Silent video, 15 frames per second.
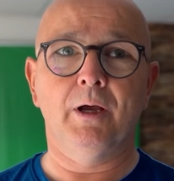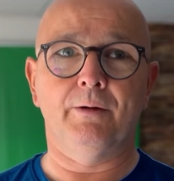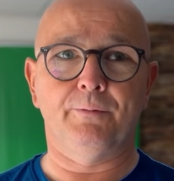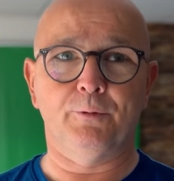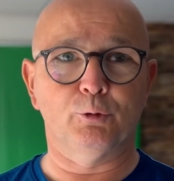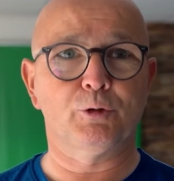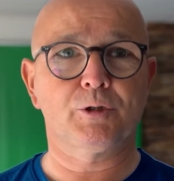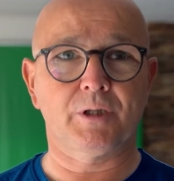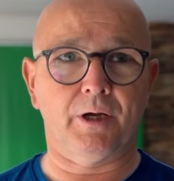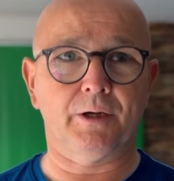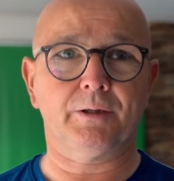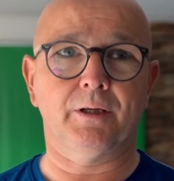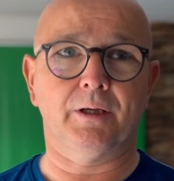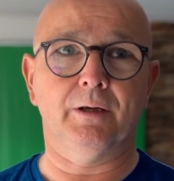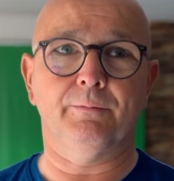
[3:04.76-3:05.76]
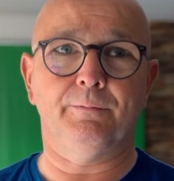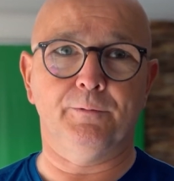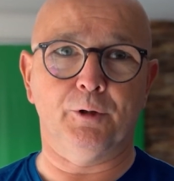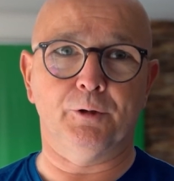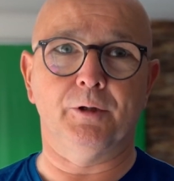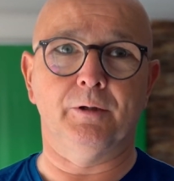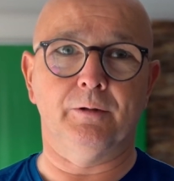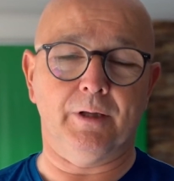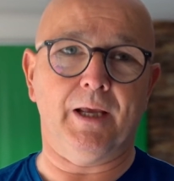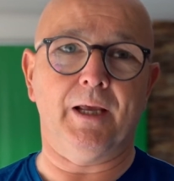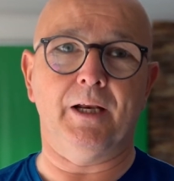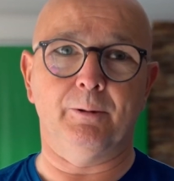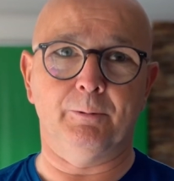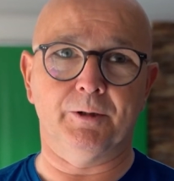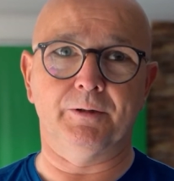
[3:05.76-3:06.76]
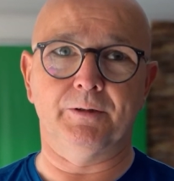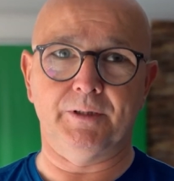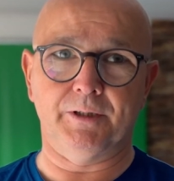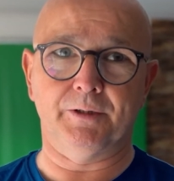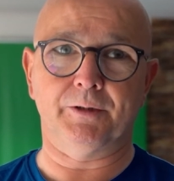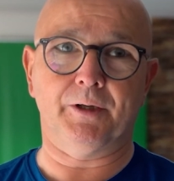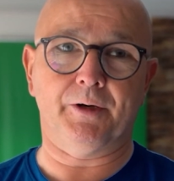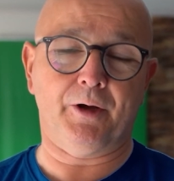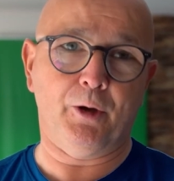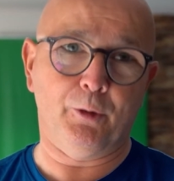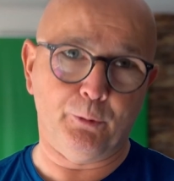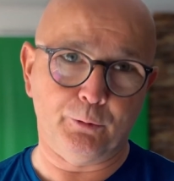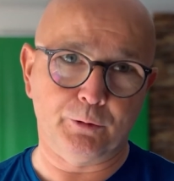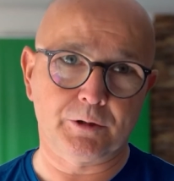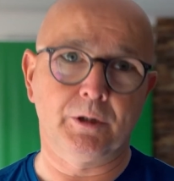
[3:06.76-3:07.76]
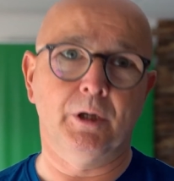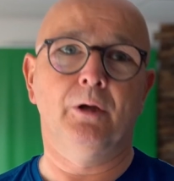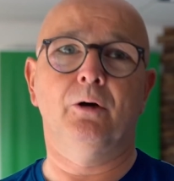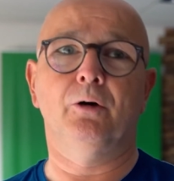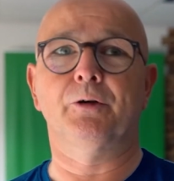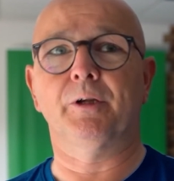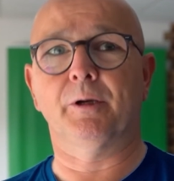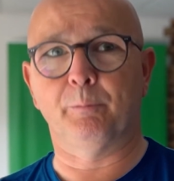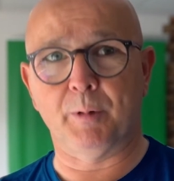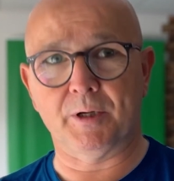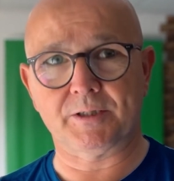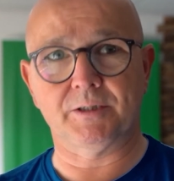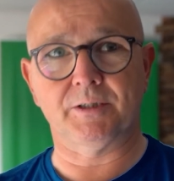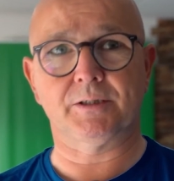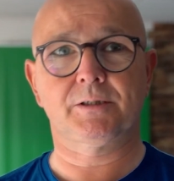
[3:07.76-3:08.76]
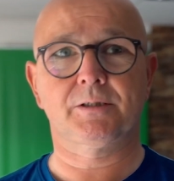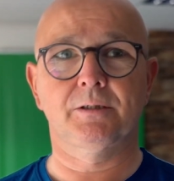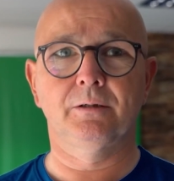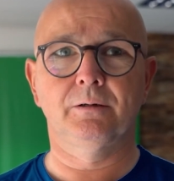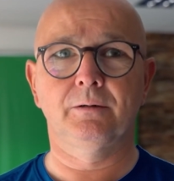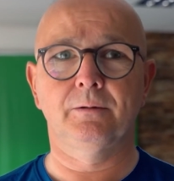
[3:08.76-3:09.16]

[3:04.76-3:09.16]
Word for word: if you start to get flooding anywhere near your house or your business.